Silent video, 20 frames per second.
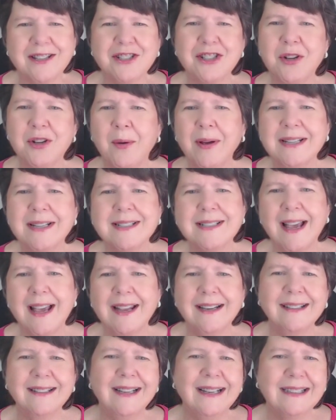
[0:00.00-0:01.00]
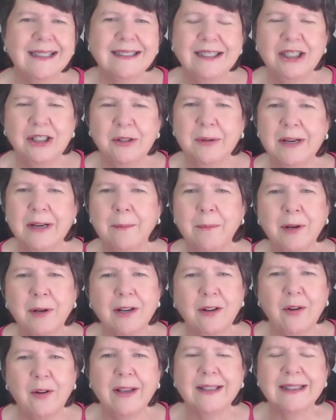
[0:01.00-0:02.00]
So I decided, you know what, I'm going to go
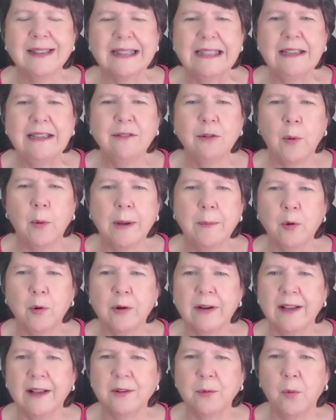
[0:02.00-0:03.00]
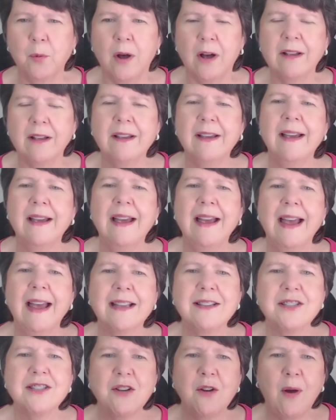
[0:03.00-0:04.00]
ahead and leave the whiteboard on the wall. And
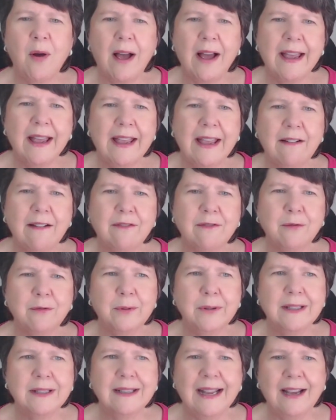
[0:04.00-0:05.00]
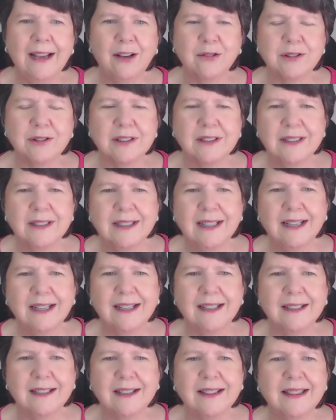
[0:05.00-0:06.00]
so I have written out
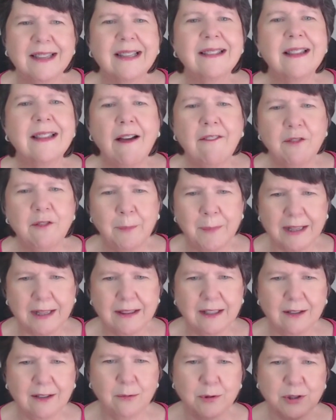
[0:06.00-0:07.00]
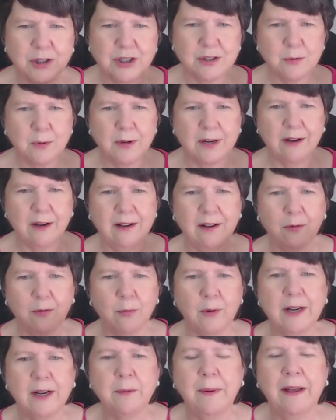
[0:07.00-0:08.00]
the love method, which is what I
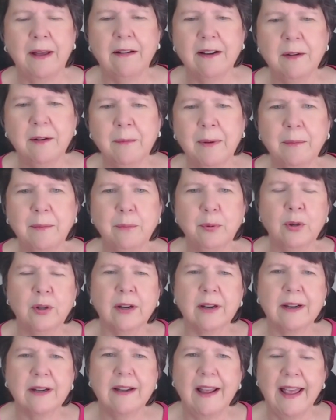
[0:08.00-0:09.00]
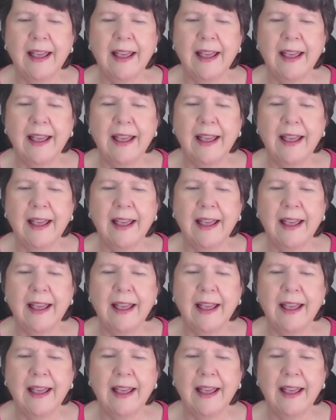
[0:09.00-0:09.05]
write about in my book.